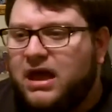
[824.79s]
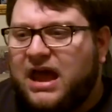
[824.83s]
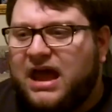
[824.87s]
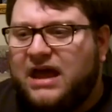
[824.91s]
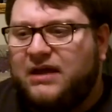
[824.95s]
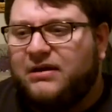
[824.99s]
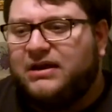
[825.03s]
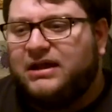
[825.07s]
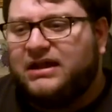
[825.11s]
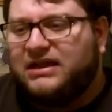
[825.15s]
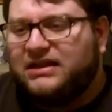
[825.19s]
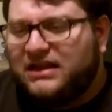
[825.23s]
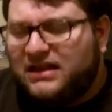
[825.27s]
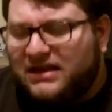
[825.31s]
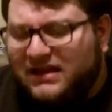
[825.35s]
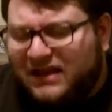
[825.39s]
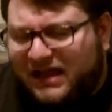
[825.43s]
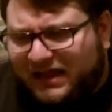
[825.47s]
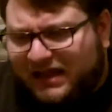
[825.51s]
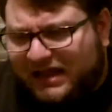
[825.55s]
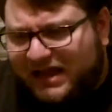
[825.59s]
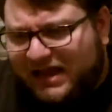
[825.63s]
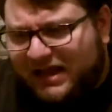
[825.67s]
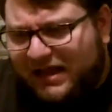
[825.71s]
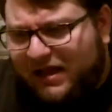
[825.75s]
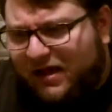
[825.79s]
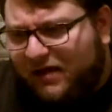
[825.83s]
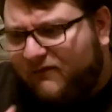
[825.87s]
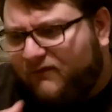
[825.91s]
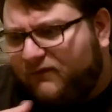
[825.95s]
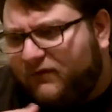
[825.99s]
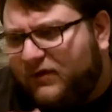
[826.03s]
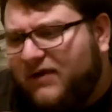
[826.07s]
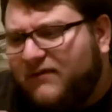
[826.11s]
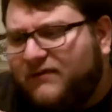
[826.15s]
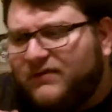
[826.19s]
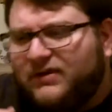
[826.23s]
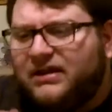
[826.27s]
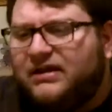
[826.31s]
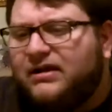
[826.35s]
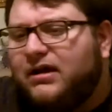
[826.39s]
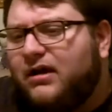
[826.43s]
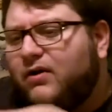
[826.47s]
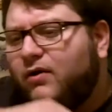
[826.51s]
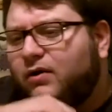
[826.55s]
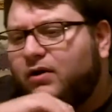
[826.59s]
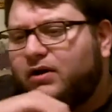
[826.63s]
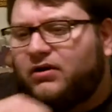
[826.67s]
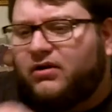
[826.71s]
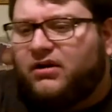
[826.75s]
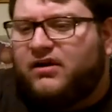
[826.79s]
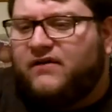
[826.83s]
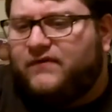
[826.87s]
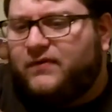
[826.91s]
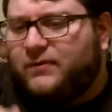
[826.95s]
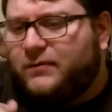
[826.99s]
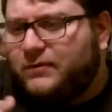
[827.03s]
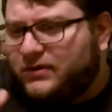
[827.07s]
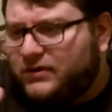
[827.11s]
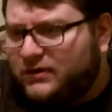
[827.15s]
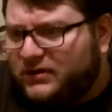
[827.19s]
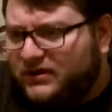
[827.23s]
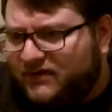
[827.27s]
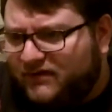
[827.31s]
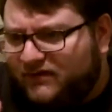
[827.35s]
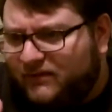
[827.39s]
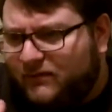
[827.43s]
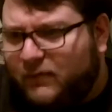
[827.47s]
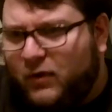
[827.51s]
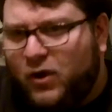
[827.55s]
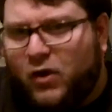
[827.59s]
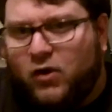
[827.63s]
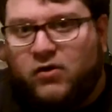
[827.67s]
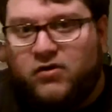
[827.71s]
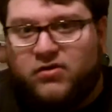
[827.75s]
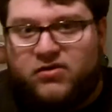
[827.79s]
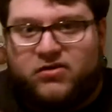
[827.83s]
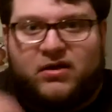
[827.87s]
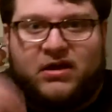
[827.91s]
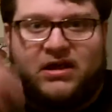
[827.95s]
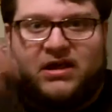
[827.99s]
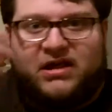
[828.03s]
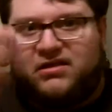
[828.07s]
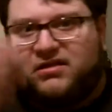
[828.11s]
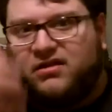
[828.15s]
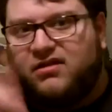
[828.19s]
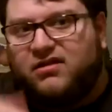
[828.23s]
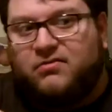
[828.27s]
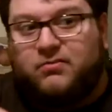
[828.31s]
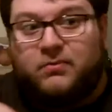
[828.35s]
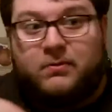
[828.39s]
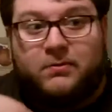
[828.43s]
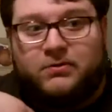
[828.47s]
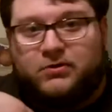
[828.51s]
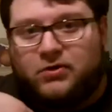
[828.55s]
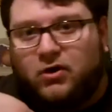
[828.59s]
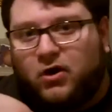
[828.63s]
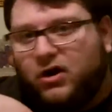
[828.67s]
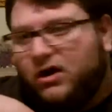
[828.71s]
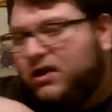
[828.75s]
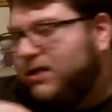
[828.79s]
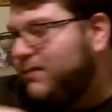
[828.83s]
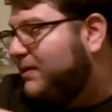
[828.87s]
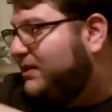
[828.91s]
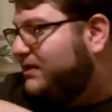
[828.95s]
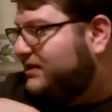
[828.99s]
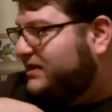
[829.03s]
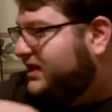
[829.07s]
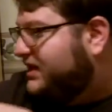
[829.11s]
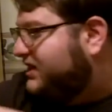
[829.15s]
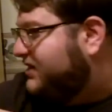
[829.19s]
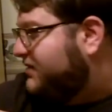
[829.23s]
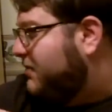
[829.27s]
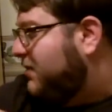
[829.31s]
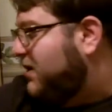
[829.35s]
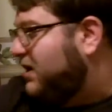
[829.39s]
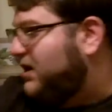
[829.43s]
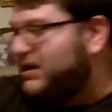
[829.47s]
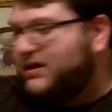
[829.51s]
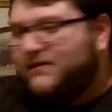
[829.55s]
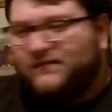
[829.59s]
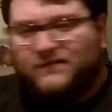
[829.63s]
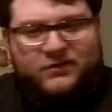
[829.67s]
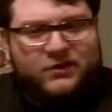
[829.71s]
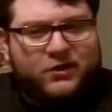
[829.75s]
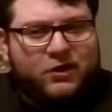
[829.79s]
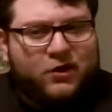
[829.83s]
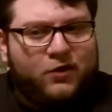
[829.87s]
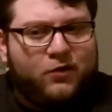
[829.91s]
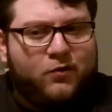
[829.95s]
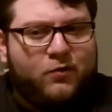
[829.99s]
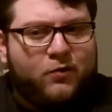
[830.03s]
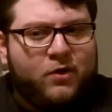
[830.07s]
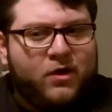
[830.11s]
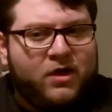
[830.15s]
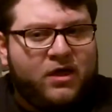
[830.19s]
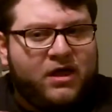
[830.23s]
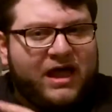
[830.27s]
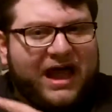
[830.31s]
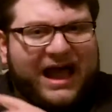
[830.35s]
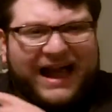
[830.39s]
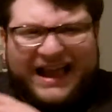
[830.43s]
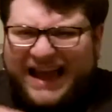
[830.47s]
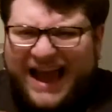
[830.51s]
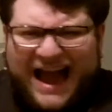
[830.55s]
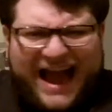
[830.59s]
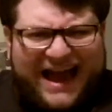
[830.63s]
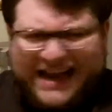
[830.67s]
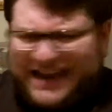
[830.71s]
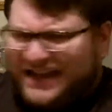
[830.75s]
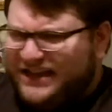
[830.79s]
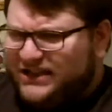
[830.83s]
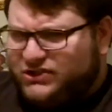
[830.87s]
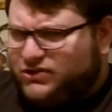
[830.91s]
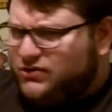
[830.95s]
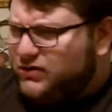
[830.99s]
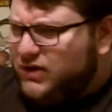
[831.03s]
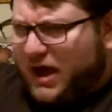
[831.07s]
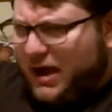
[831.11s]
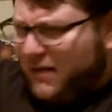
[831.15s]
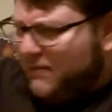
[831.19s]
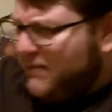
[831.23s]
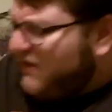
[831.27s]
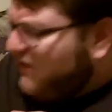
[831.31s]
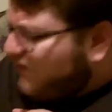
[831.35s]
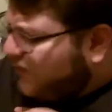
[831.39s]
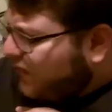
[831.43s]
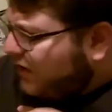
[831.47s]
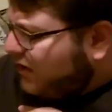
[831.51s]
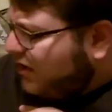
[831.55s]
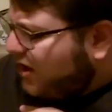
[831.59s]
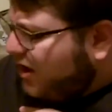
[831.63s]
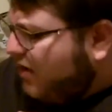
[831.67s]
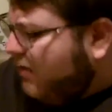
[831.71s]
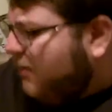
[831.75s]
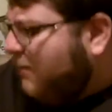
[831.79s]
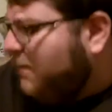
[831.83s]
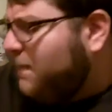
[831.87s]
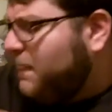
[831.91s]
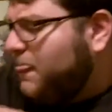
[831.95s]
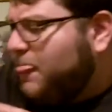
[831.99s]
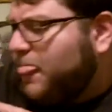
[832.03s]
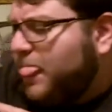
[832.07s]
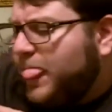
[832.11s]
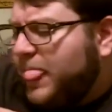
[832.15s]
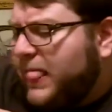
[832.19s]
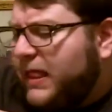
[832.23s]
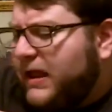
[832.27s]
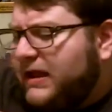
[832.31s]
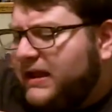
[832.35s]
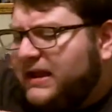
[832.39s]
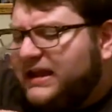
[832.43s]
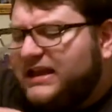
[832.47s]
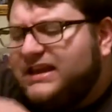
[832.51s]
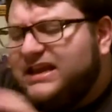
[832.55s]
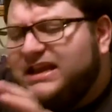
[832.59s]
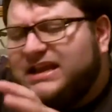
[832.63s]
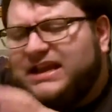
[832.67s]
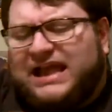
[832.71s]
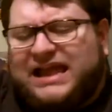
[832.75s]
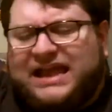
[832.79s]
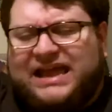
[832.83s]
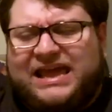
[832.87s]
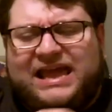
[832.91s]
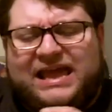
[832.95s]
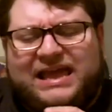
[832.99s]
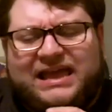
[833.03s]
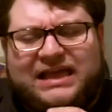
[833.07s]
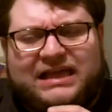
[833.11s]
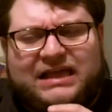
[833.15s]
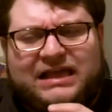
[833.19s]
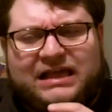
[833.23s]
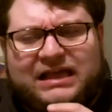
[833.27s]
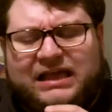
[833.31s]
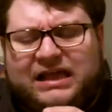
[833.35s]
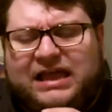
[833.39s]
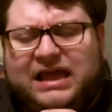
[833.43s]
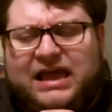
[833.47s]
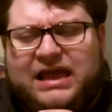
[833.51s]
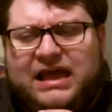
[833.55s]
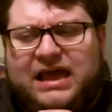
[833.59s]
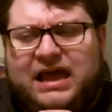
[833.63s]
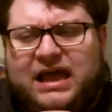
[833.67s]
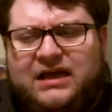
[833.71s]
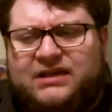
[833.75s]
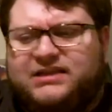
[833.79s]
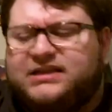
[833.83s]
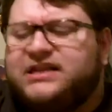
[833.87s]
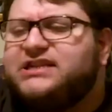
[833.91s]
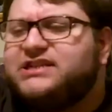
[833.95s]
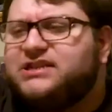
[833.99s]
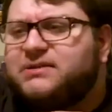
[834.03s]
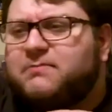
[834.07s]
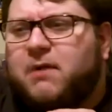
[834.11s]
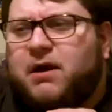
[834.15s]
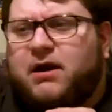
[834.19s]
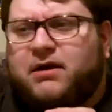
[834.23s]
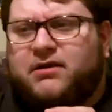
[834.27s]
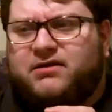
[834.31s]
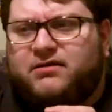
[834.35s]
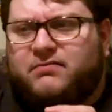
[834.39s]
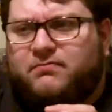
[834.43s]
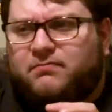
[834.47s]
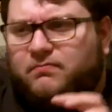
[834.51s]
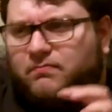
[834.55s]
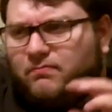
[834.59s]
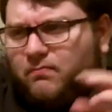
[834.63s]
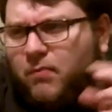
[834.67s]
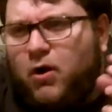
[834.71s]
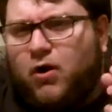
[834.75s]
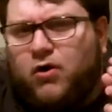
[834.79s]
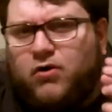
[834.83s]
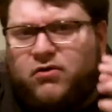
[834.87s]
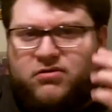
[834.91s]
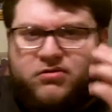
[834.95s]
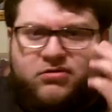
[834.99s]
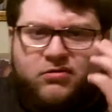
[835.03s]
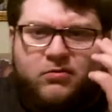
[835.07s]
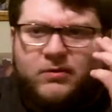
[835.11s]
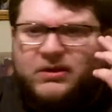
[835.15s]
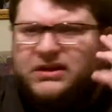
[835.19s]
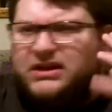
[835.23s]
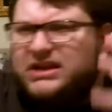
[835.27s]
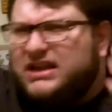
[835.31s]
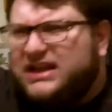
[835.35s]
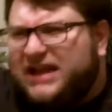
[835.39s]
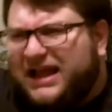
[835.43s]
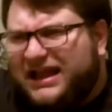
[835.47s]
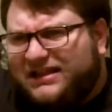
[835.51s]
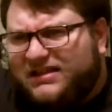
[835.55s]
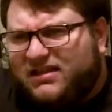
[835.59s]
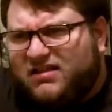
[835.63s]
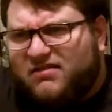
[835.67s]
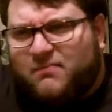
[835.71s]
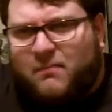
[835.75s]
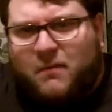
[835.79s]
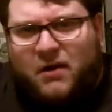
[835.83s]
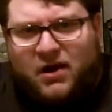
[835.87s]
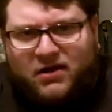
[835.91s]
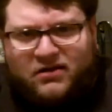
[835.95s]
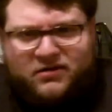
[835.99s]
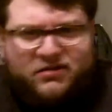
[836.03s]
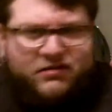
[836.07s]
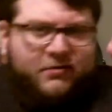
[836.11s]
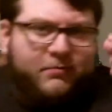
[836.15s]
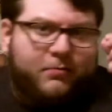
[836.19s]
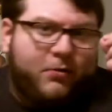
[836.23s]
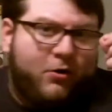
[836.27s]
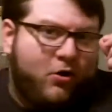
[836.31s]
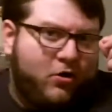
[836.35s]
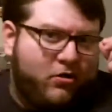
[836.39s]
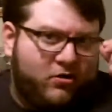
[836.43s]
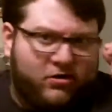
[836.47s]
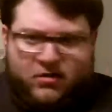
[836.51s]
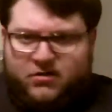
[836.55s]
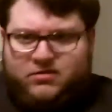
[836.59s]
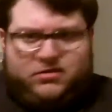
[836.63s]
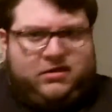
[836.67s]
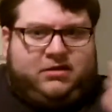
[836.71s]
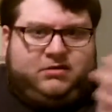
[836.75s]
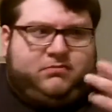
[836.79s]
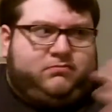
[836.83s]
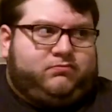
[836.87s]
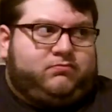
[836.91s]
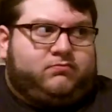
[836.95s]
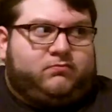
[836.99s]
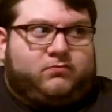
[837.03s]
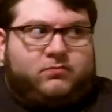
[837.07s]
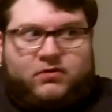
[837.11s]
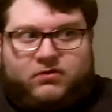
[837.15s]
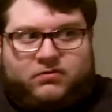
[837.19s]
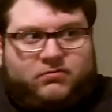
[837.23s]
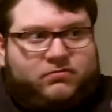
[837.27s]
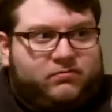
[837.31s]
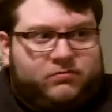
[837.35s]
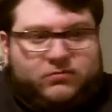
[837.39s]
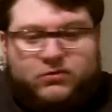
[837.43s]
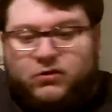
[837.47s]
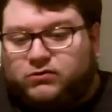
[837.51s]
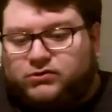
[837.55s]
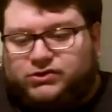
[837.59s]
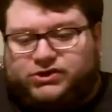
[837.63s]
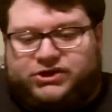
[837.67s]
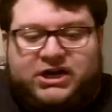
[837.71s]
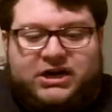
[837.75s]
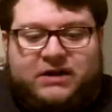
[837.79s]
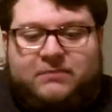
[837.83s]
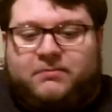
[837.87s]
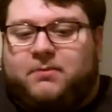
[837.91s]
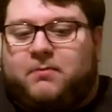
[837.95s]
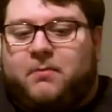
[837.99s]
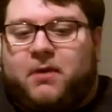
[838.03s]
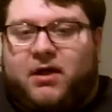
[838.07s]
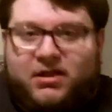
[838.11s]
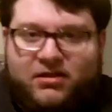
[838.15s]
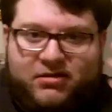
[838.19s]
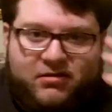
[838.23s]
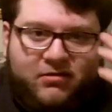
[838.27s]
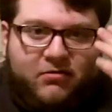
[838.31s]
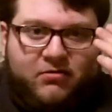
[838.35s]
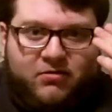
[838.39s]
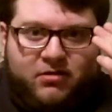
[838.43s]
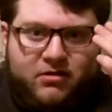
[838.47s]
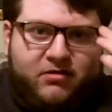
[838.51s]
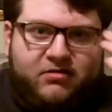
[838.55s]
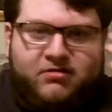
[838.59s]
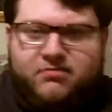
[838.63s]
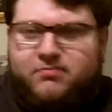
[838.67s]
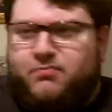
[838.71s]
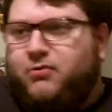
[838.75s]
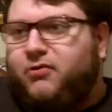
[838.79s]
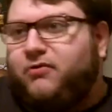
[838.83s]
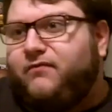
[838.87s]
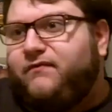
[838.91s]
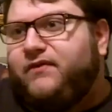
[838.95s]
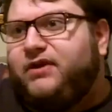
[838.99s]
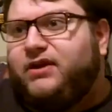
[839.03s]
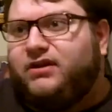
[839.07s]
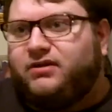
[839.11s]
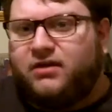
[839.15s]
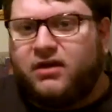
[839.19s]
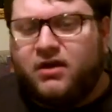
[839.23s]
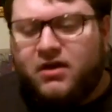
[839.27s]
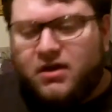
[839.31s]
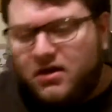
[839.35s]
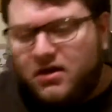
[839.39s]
And he did like for every autograph he would do a different pose. So I guess because we were talking about Digimon, even though I got a Toonami photo, he did like a Digimon pose. So we did like this monster pose. I was like, well, no shit, I'm the monster. It's perfect.